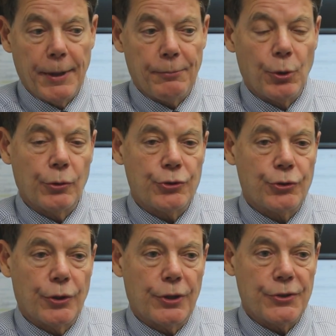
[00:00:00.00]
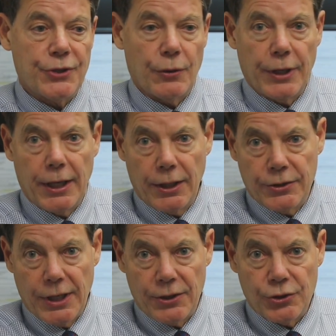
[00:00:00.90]
people should consider getting a
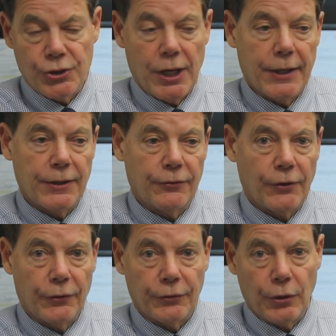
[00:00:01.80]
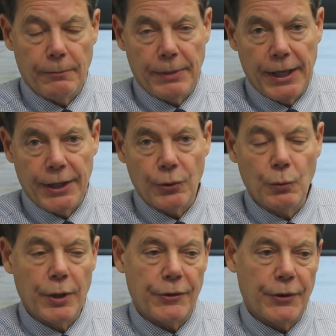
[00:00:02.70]
tetanus shot that's also combined
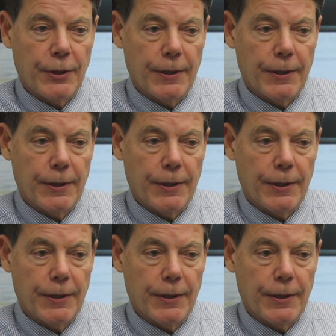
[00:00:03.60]
with